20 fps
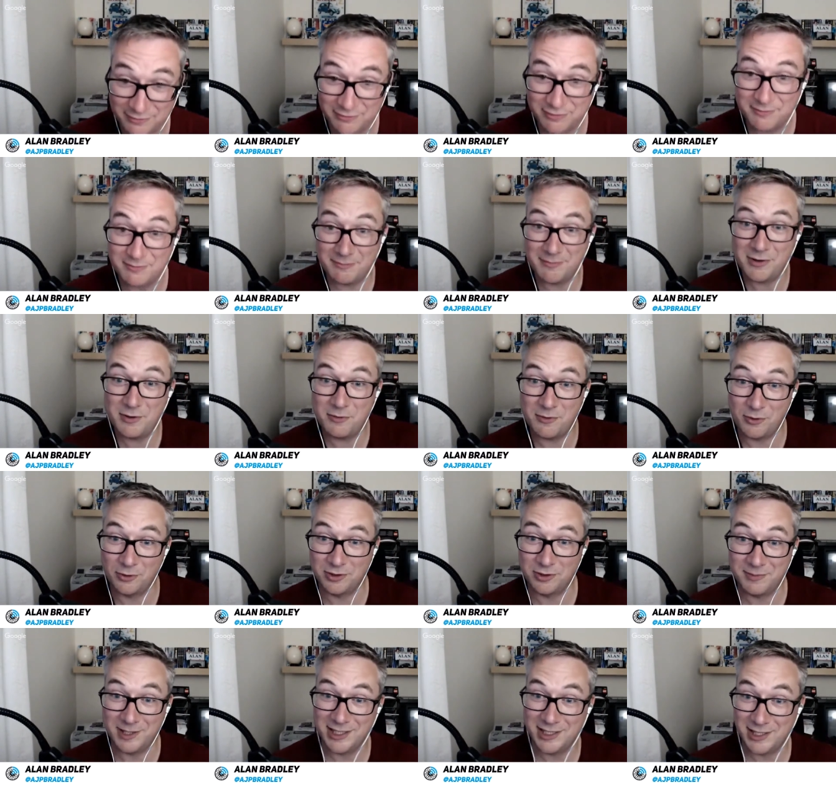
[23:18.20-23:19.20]
from the
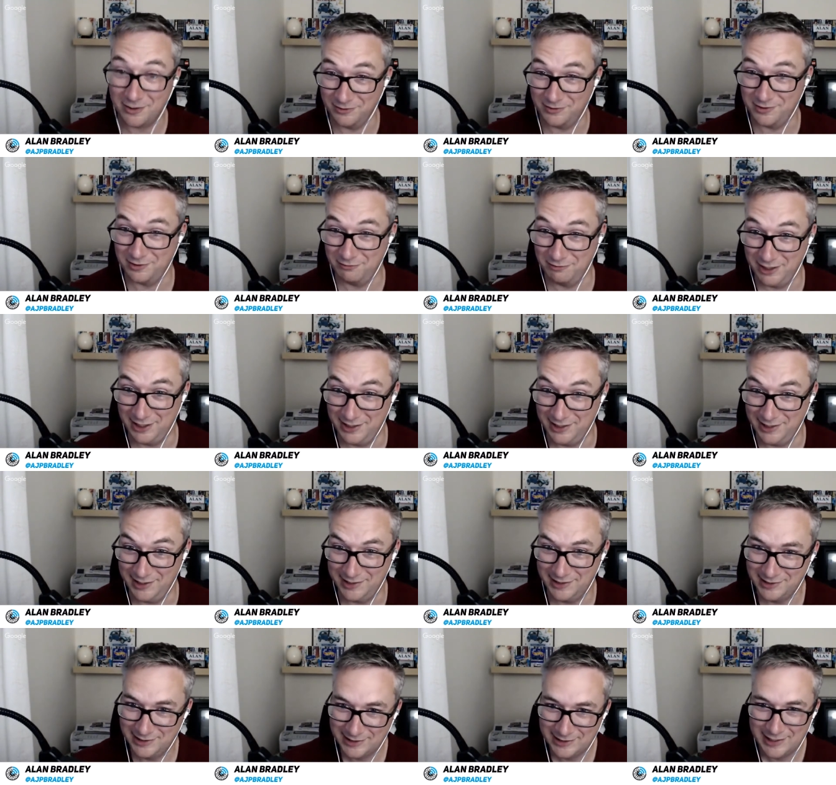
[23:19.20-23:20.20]
order my notes are written in.
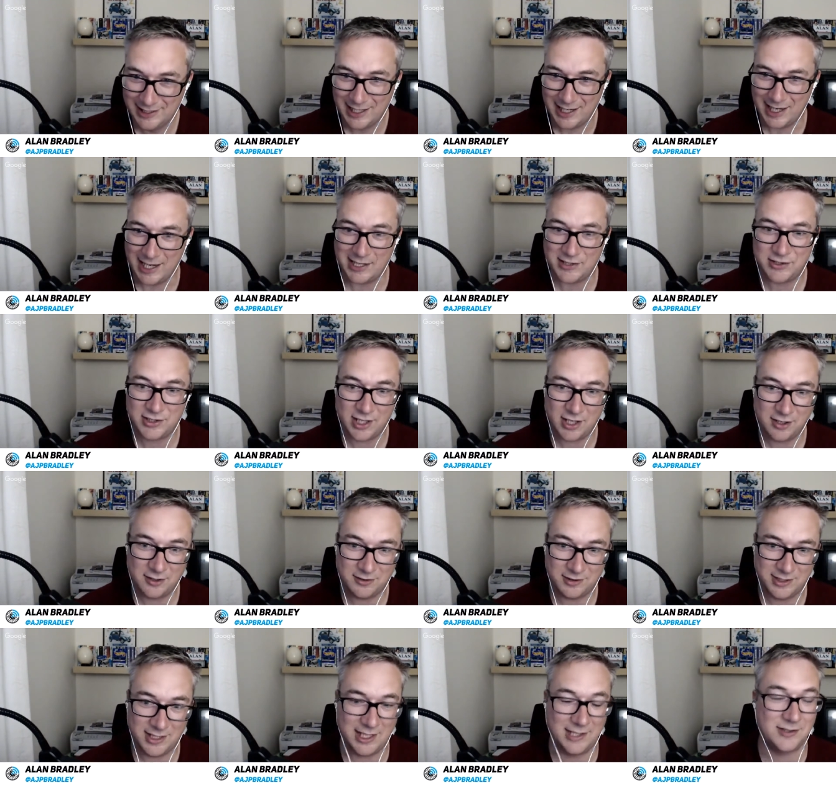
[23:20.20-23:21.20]
So
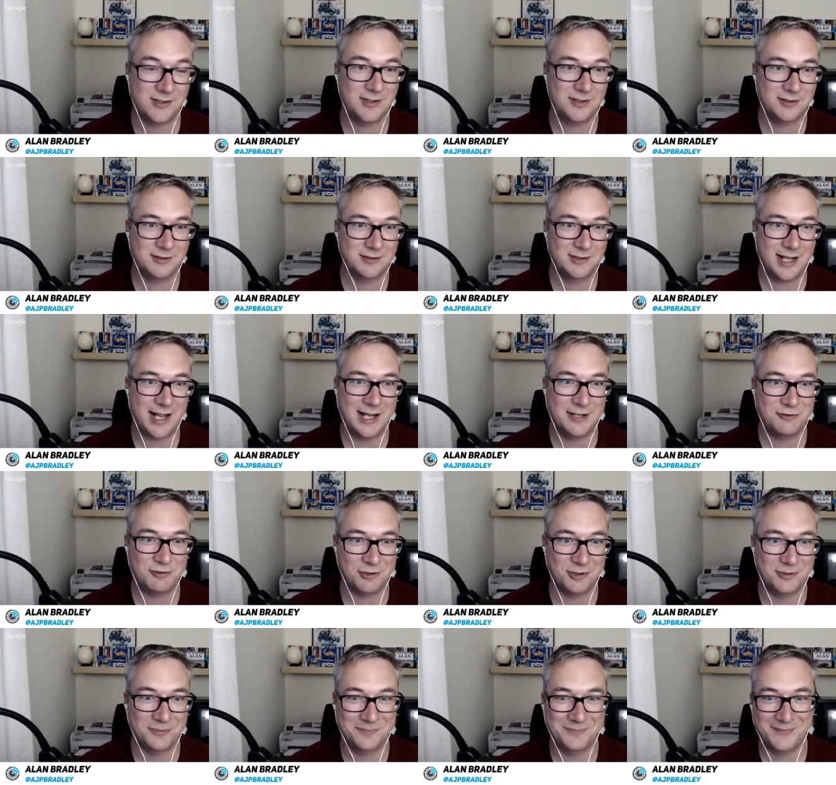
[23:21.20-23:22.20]
yes,
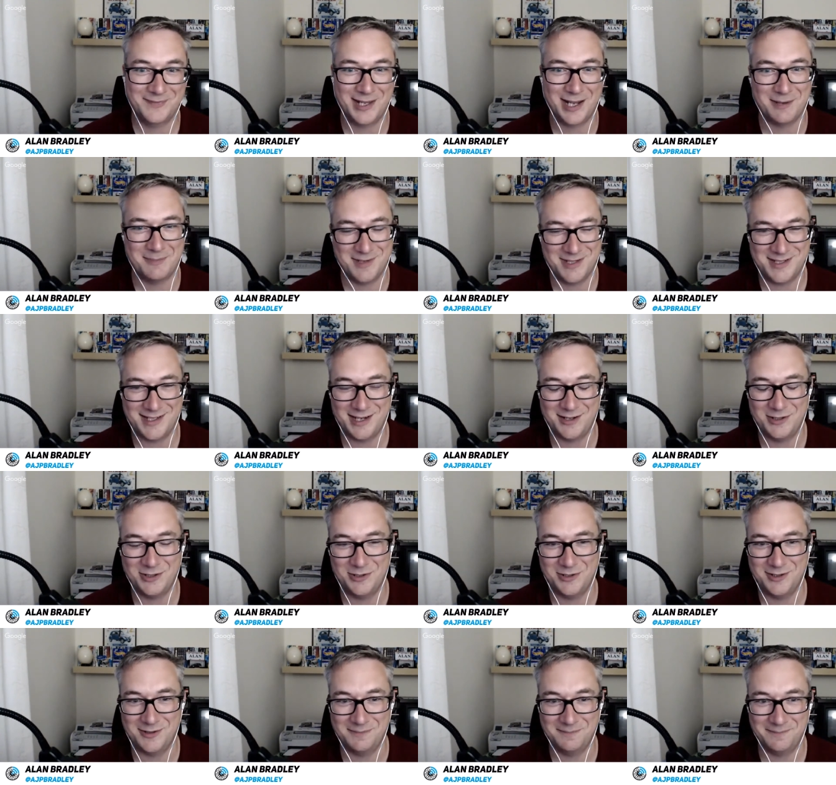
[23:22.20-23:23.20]
Andrew, I missed out
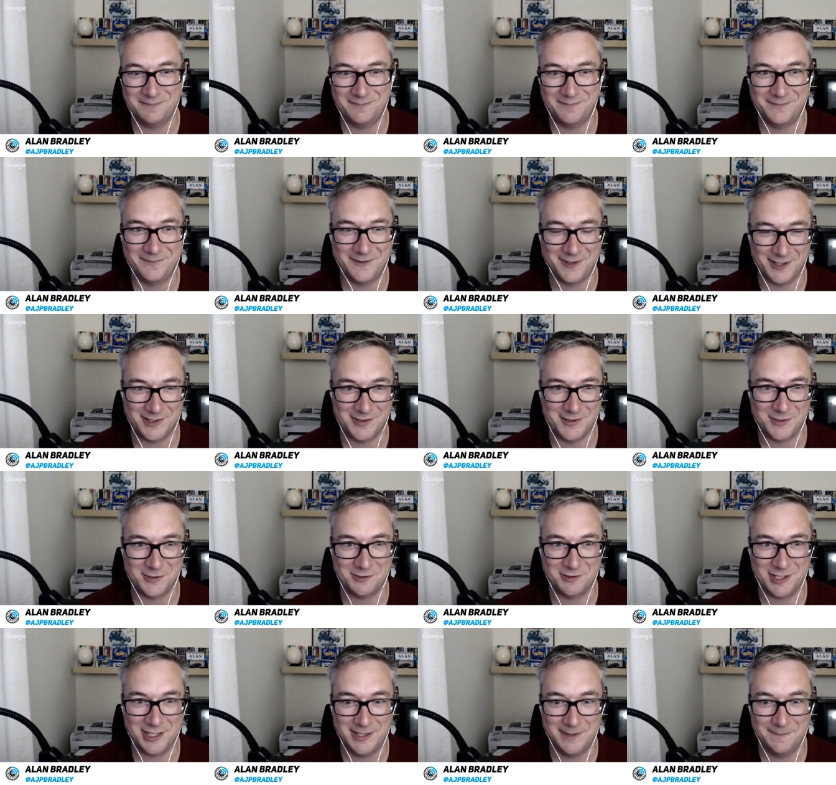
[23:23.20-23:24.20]
your fun
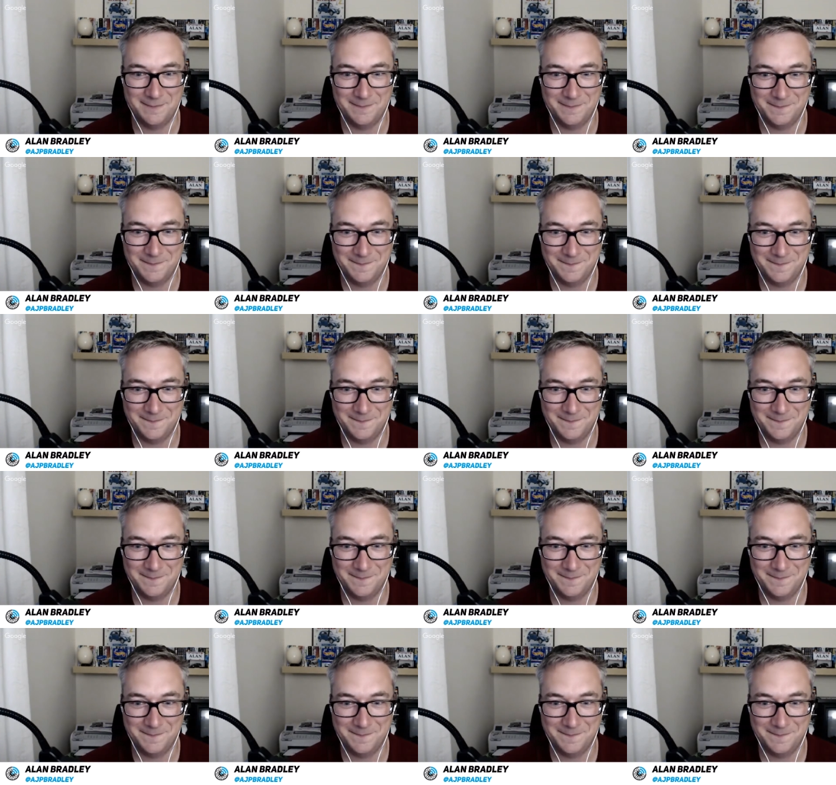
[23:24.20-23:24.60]
story. Well,